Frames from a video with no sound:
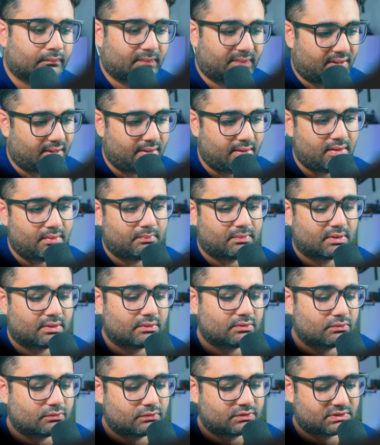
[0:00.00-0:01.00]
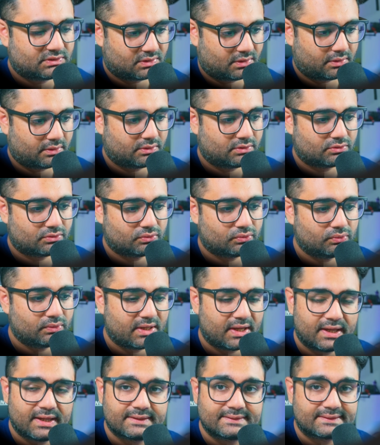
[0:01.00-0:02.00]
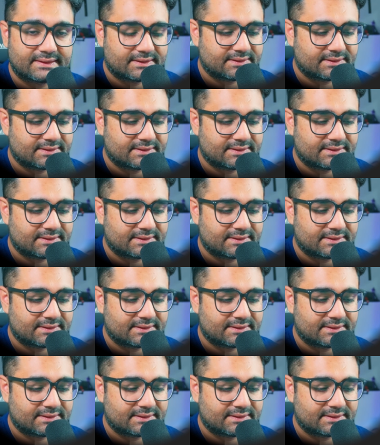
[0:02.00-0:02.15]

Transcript: Okay, I'm going to do start TrueNas